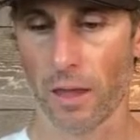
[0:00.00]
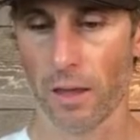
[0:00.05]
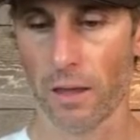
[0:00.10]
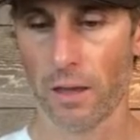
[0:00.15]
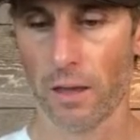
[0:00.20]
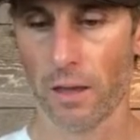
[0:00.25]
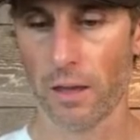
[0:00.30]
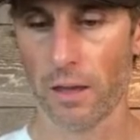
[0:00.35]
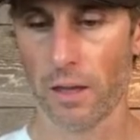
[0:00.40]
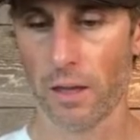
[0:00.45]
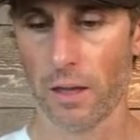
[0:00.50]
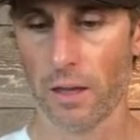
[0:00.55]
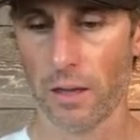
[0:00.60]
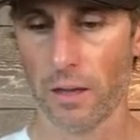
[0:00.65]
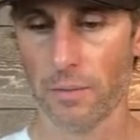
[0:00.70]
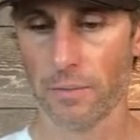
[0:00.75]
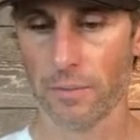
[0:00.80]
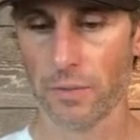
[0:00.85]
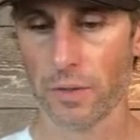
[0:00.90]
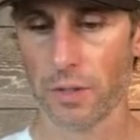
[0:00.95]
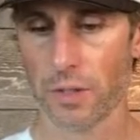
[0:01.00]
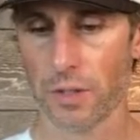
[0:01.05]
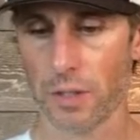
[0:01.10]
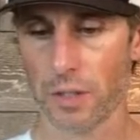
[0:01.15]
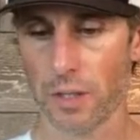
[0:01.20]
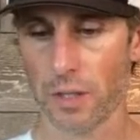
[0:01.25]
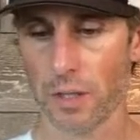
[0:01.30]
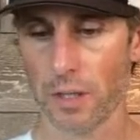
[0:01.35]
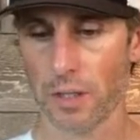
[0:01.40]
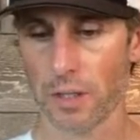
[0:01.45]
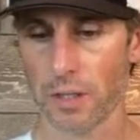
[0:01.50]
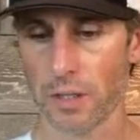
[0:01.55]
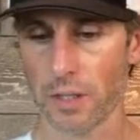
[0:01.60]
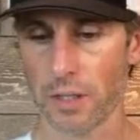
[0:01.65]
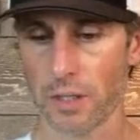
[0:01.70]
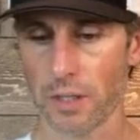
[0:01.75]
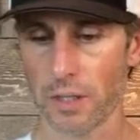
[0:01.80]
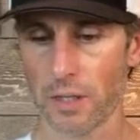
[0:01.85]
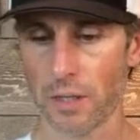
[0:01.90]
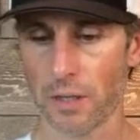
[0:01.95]
Shonigan
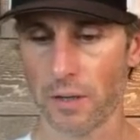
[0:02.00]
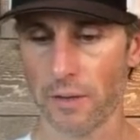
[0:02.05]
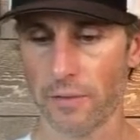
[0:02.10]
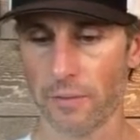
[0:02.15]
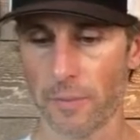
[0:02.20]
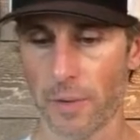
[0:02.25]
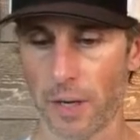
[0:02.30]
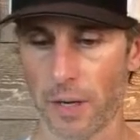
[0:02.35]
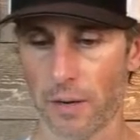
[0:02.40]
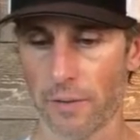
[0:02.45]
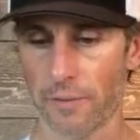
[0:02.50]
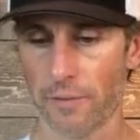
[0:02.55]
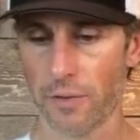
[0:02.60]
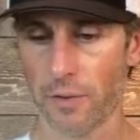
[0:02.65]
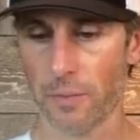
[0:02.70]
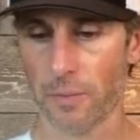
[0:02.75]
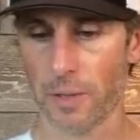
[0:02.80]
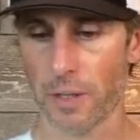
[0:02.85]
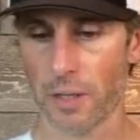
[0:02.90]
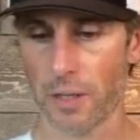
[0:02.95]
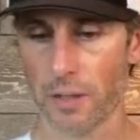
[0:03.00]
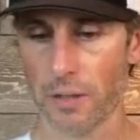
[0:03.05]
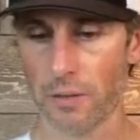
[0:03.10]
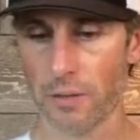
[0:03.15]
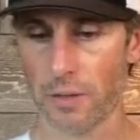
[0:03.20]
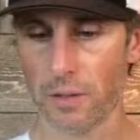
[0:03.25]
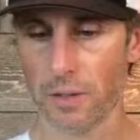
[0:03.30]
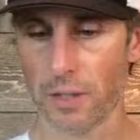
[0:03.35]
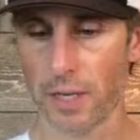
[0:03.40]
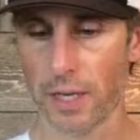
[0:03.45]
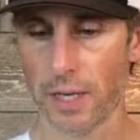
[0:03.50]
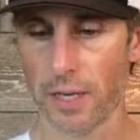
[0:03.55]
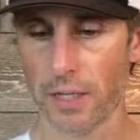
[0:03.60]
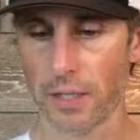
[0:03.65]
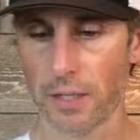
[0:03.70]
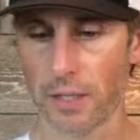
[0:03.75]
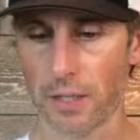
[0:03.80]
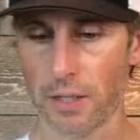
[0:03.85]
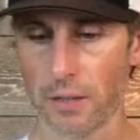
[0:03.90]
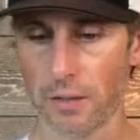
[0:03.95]
says, I love American football, do
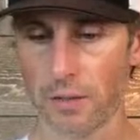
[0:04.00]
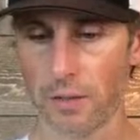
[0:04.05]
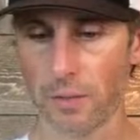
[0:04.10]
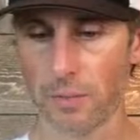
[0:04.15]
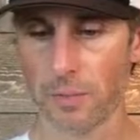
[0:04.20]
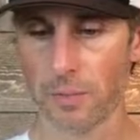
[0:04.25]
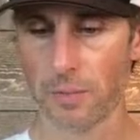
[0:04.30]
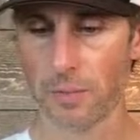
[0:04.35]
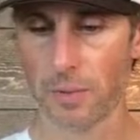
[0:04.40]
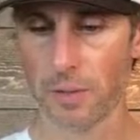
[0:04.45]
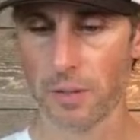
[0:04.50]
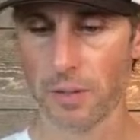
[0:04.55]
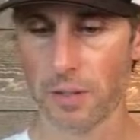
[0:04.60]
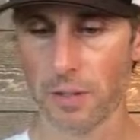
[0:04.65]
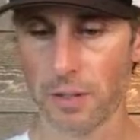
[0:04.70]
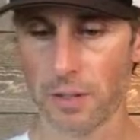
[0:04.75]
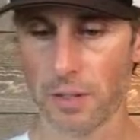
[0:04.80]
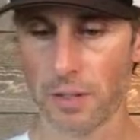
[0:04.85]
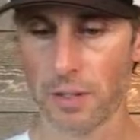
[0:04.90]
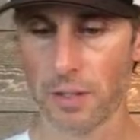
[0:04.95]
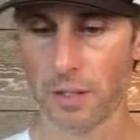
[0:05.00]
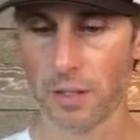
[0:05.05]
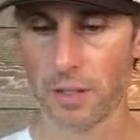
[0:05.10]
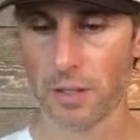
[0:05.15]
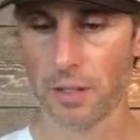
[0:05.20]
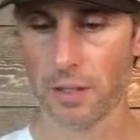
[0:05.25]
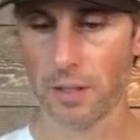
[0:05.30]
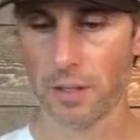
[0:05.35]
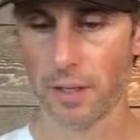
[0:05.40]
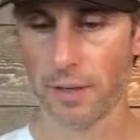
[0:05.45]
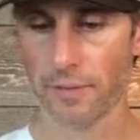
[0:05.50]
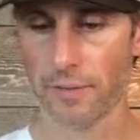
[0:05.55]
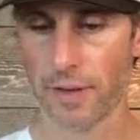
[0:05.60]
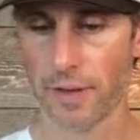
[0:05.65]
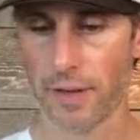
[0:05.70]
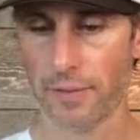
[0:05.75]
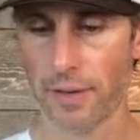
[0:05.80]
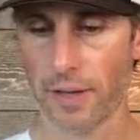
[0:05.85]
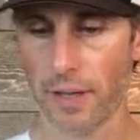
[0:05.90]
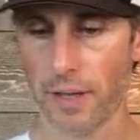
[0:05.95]
all-nighters during the Super Bowl since it's on at like
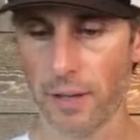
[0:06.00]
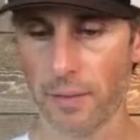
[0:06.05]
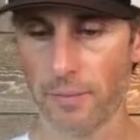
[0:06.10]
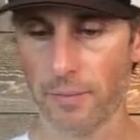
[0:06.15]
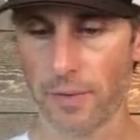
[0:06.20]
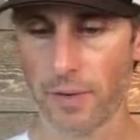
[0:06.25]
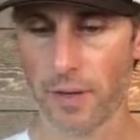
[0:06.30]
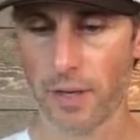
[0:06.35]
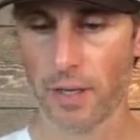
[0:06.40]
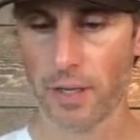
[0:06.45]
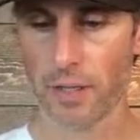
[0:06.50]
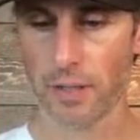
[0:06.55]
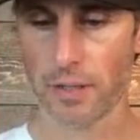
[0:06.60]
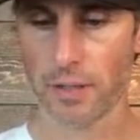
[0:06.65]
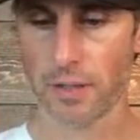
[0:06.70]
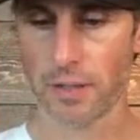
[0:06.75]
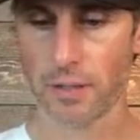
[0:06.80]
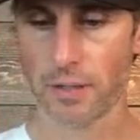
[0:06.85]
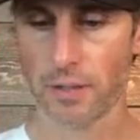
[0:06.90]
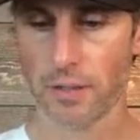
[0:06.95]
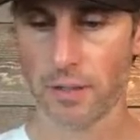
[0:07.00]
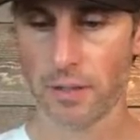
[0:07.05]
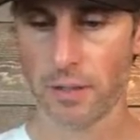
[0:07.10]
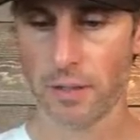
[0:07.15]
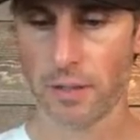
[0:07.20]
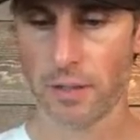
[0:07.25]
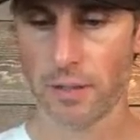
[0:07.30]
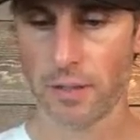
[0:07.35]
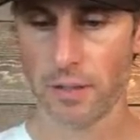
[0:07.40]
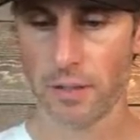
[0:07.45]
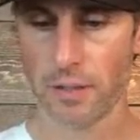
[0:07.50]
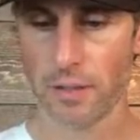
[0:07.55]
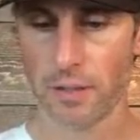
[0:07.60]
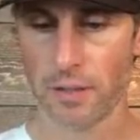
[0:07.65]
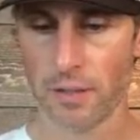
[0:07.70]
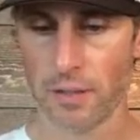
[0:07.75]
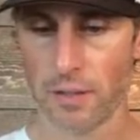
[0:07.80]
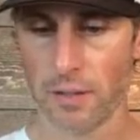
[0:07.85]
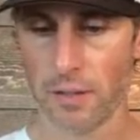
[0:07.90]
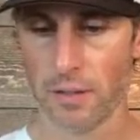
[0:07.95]
5 a.m. for us.
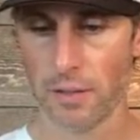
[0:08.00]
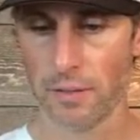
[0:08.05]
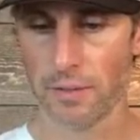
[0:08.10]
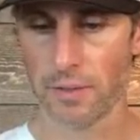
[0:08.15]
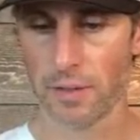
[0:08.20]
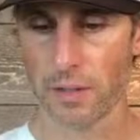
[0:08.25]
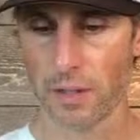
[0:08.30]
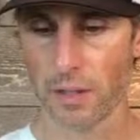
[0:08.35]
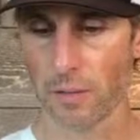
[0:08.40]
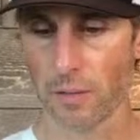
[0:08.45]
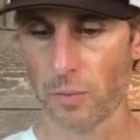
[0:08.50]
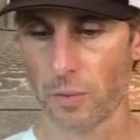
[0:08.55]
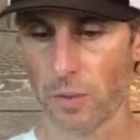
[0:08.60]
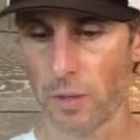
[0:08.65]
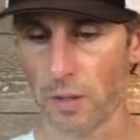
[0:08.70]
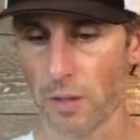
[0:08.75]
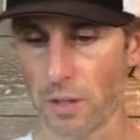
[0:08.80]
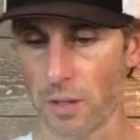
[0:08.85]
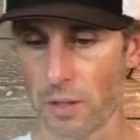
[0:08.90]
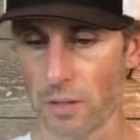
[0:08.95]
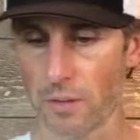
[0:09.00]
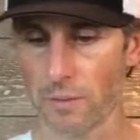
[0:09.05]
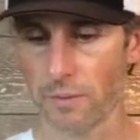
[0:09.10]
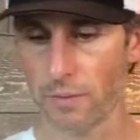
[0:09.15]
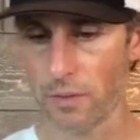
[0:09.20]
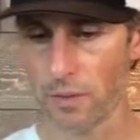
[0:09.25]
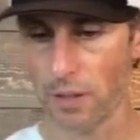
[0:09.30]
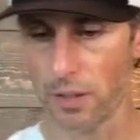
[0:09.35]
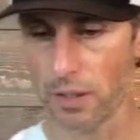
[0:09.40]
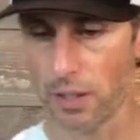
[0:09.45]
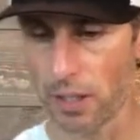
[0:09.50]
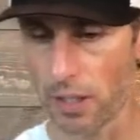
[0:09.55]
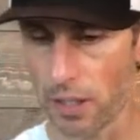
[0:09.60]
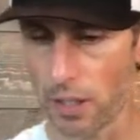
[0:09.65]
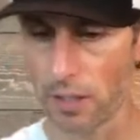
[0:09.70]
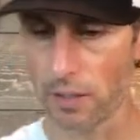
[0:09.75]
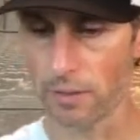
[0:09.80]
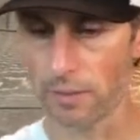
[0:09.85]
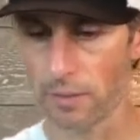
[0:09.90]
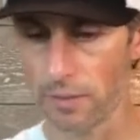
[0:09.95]
Love soccer more though. Always had